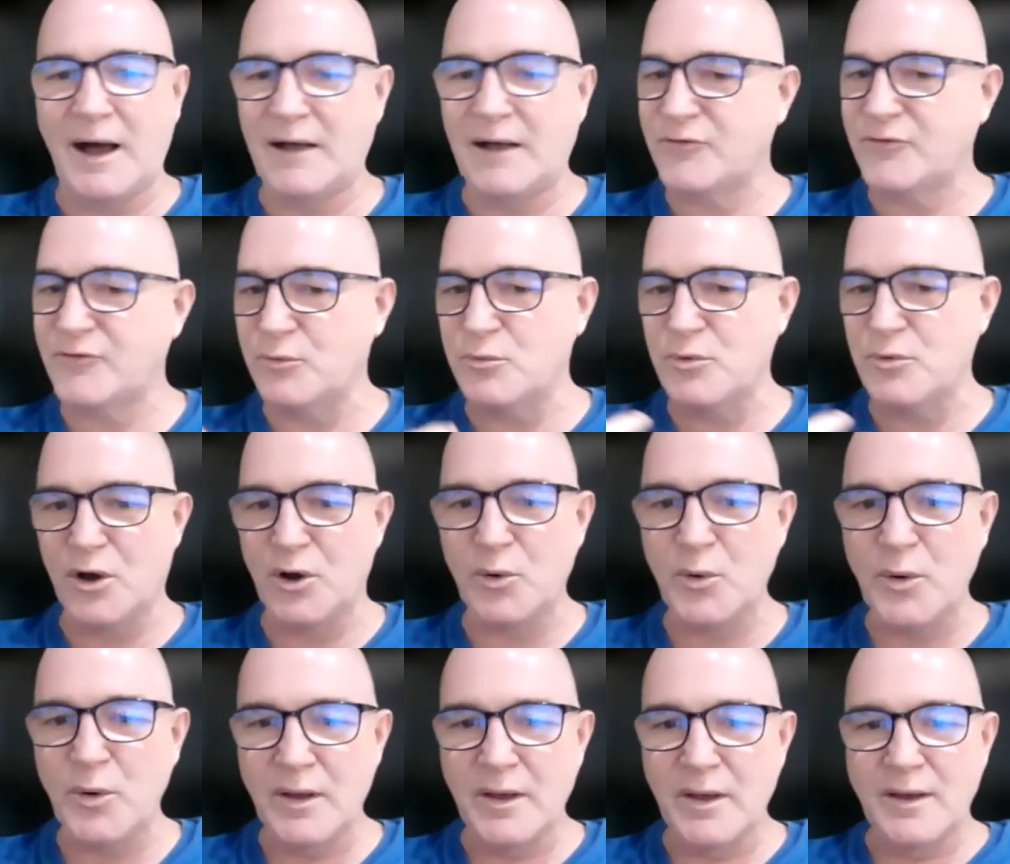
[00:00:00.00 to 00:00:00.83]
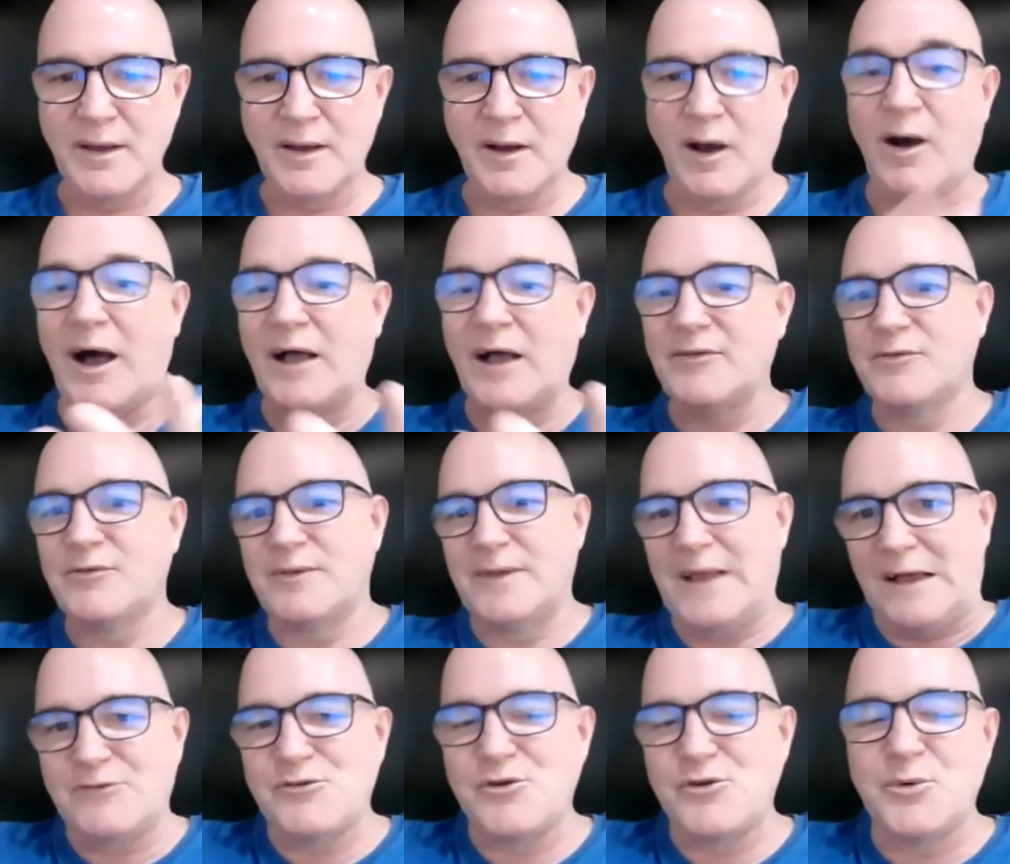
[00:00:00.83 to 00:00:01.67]
As you know,
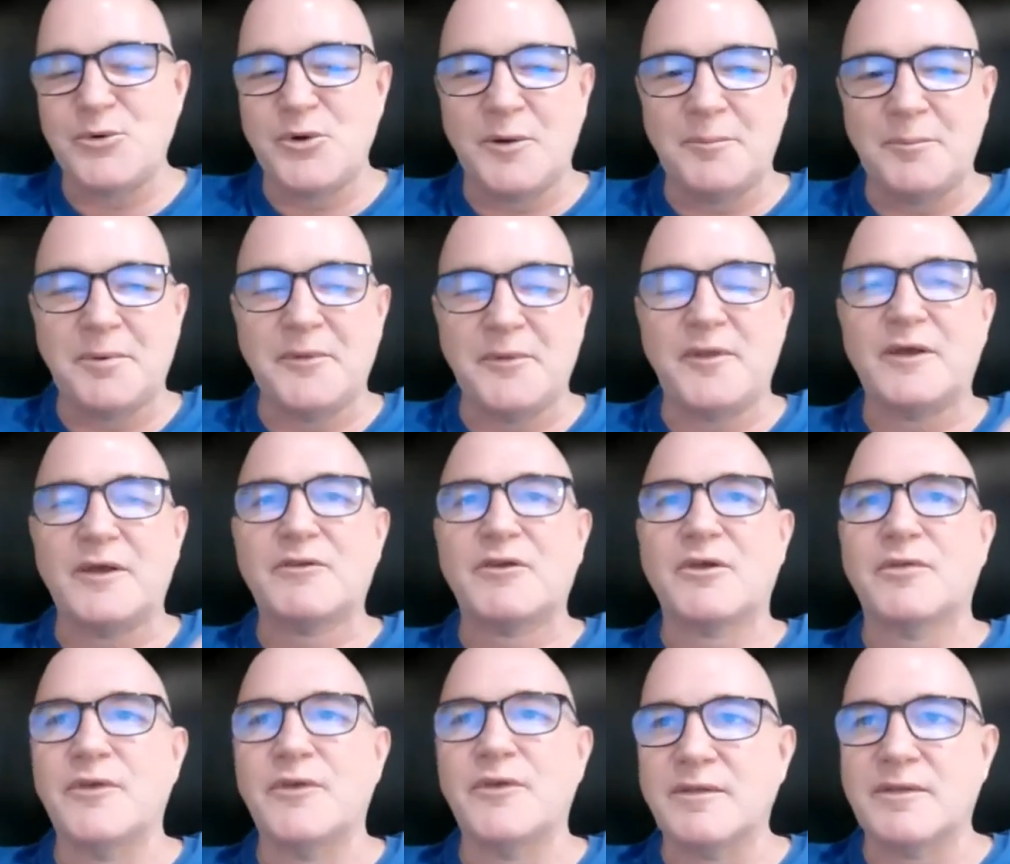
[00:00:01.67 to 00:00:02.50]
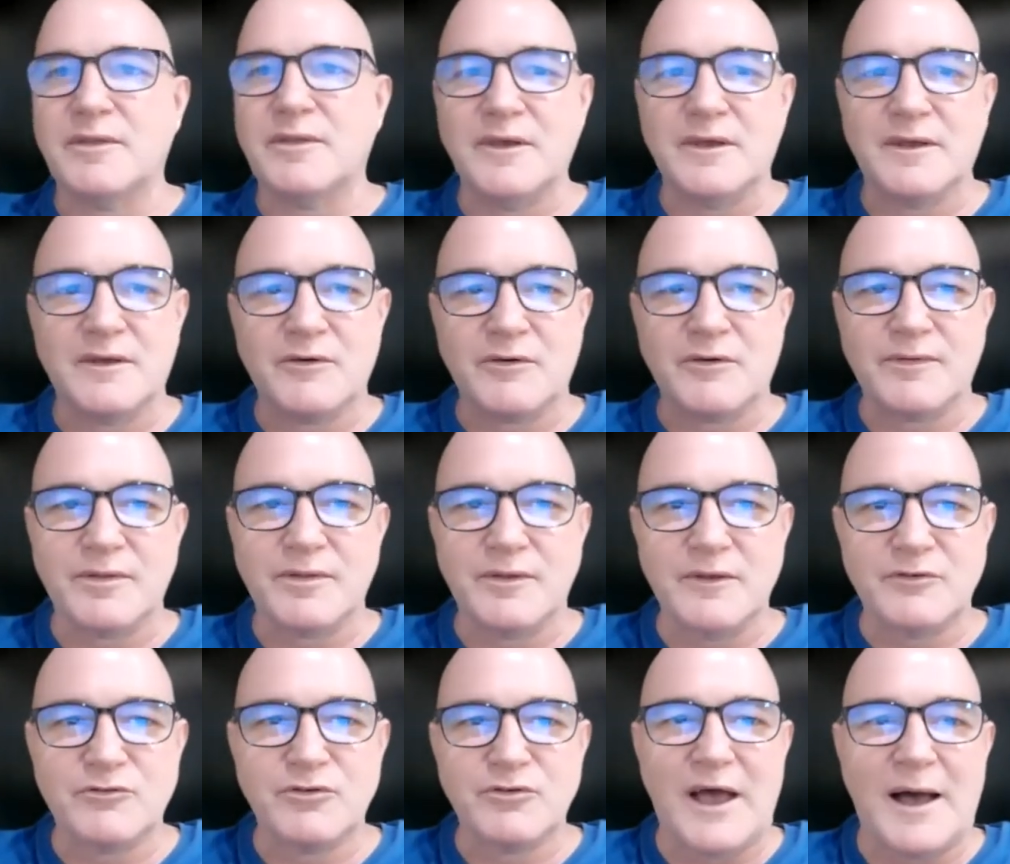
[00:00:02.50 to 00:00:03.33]
but
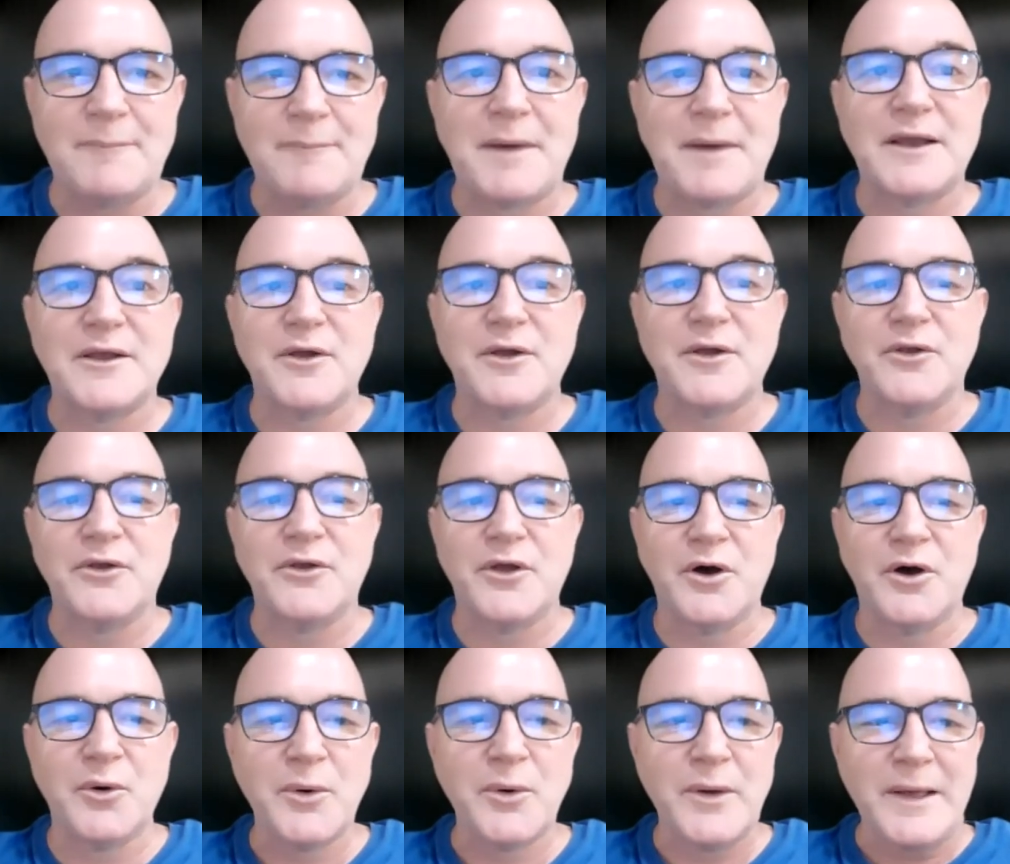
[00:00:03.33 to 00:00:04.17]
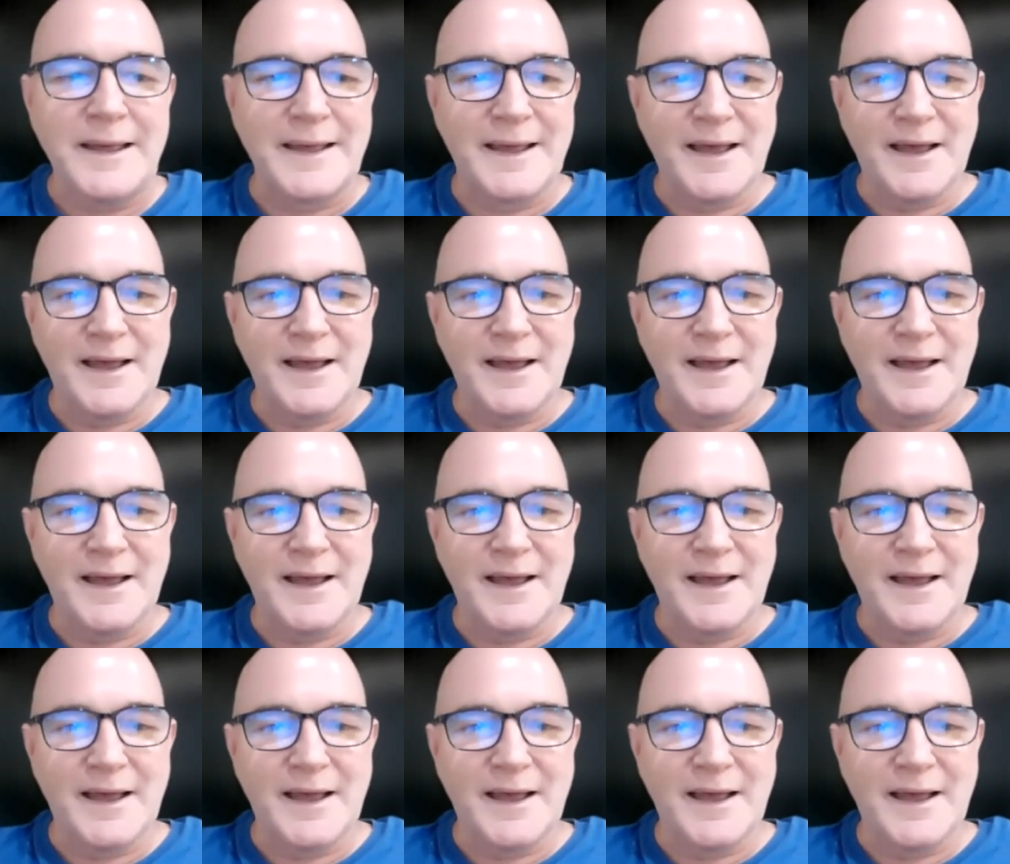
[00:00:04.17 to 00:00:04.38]
the chat might not know,